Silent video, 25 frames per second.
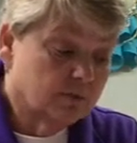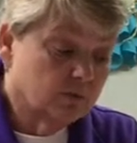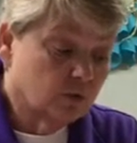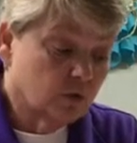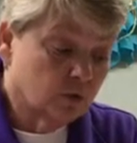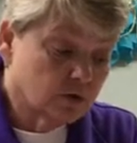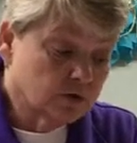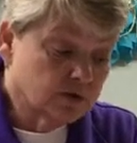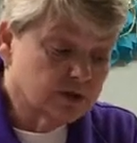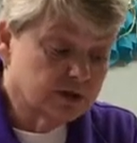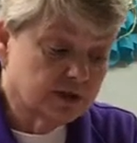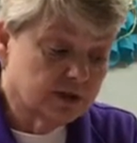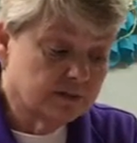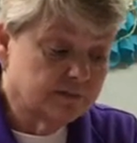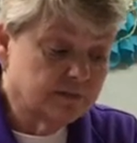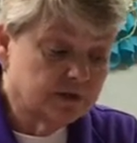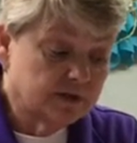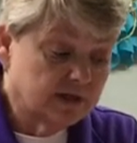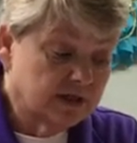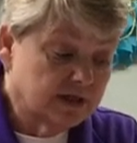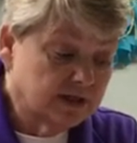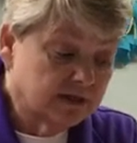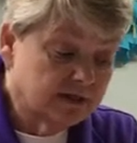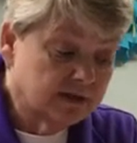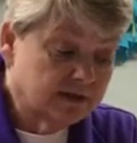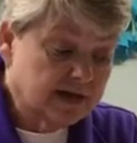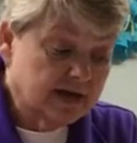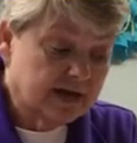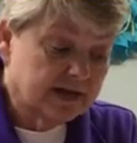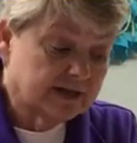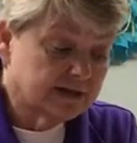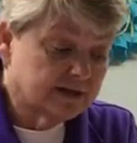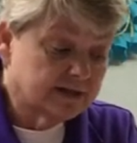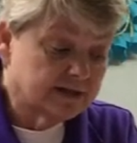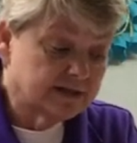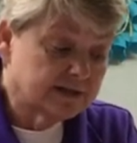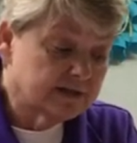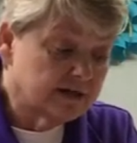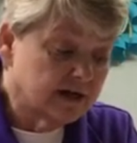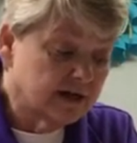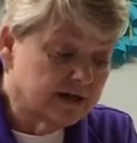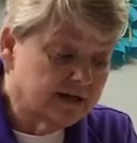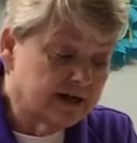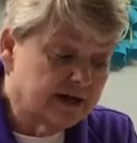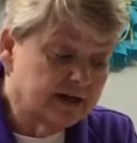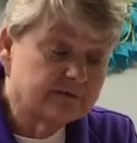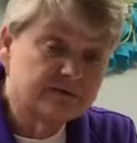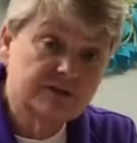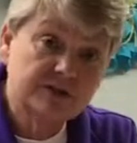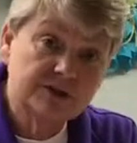or something that does not
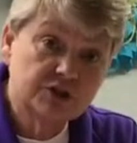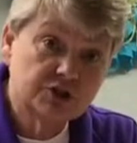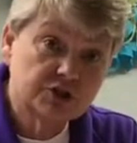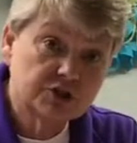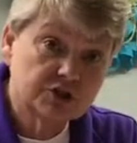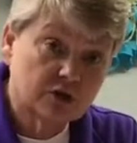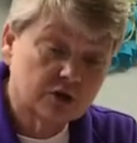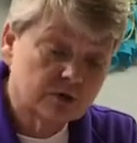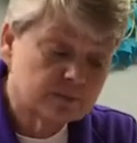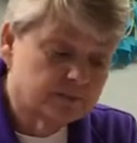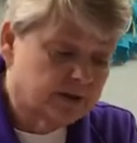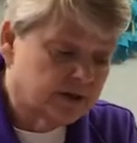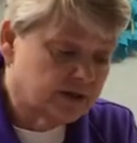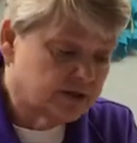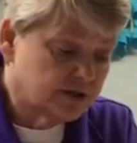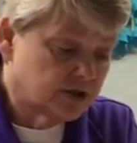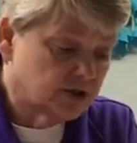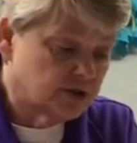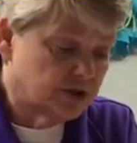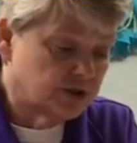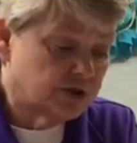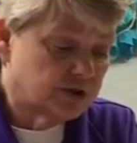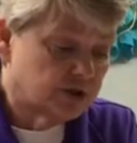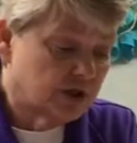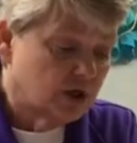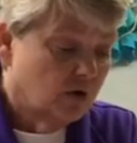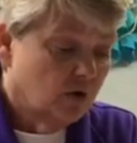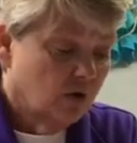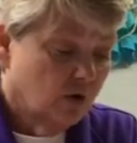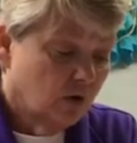have any sharp edges